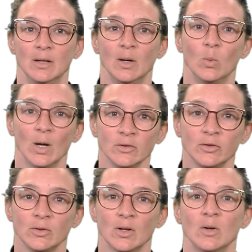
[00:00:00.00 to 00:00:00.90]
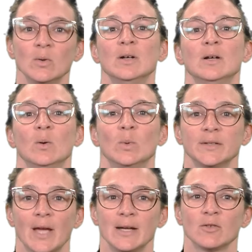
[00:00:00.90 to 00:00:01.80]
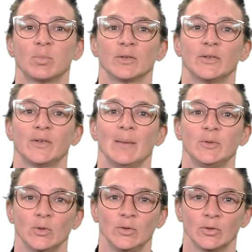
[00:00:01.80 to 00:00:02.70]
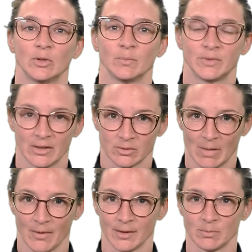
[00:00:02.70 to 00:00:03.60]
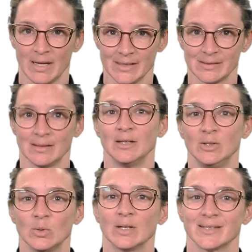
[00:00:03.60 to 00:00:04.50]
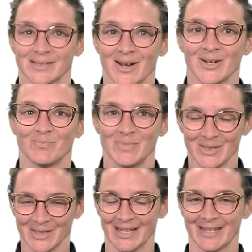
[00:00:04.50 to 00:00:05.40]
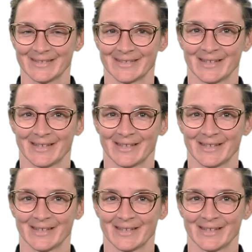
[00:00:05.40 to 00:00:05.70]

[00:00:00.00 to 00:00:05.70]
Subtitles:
Once you know what kind of prototype suits your test method best, you can start building it.